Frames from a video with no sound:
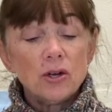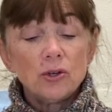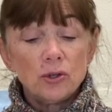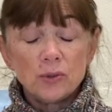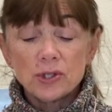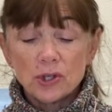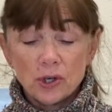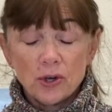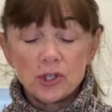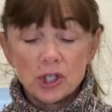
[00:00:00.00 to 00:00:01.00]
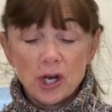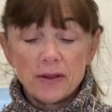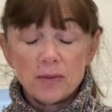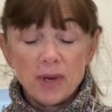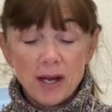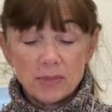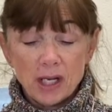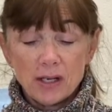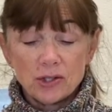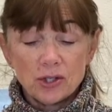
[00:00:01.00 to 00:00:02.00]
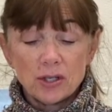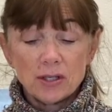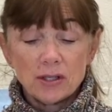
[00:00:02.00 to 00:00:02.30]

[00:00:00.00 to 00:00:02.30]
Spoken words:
who was called John the Baptizer.